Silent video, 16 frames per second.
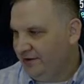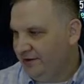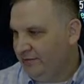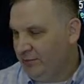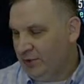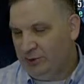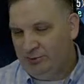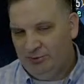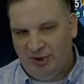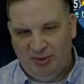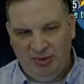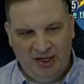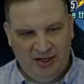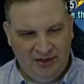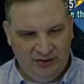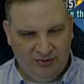well,
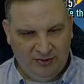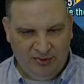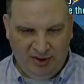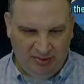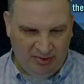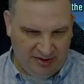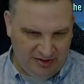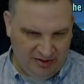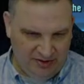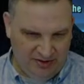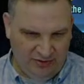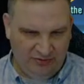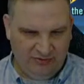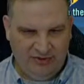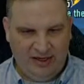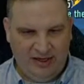maybe I don't. Maybe I just
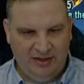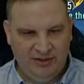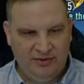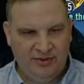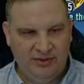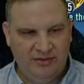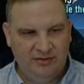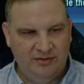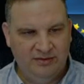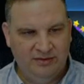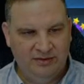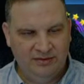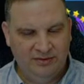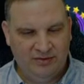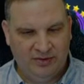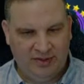don't value it
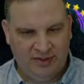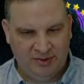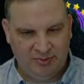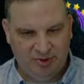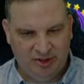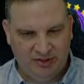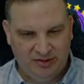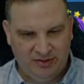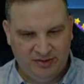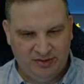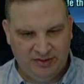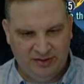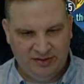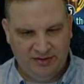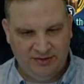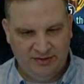quite as much as
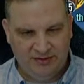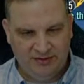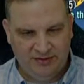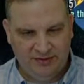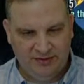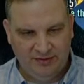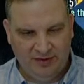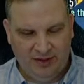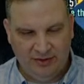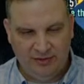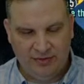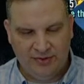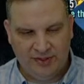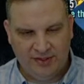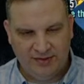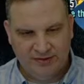uh, other
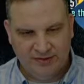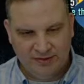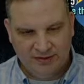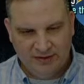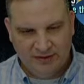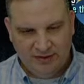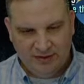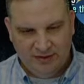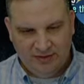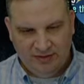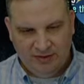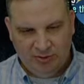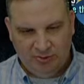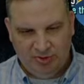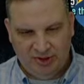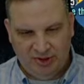things.
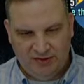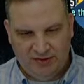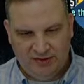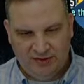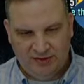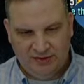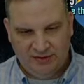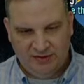But uh,